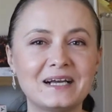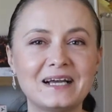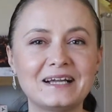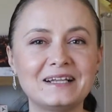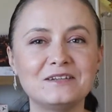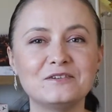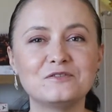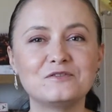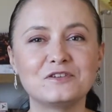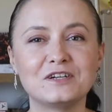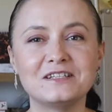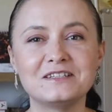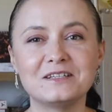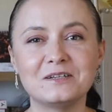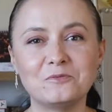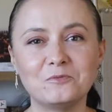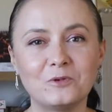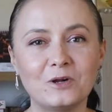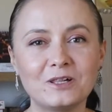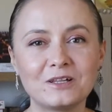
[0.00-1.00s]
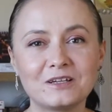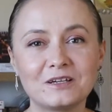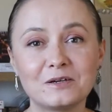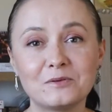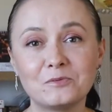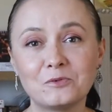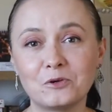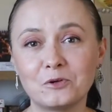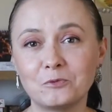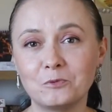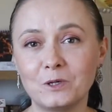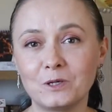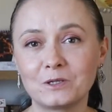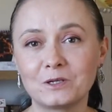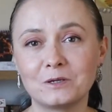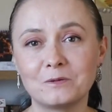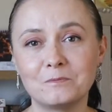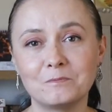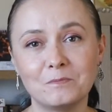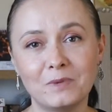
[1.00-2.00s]
Hello, friends, and welcome or
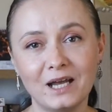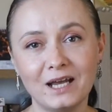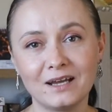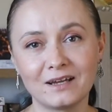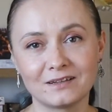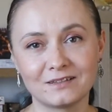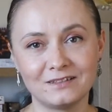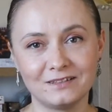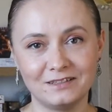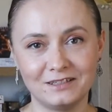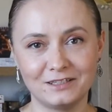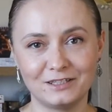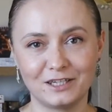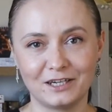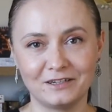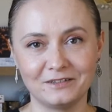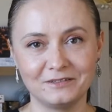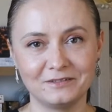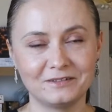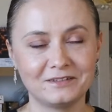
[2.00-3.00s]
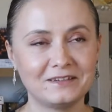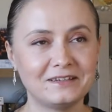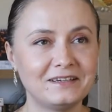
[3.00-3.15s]
welcome back to the channel.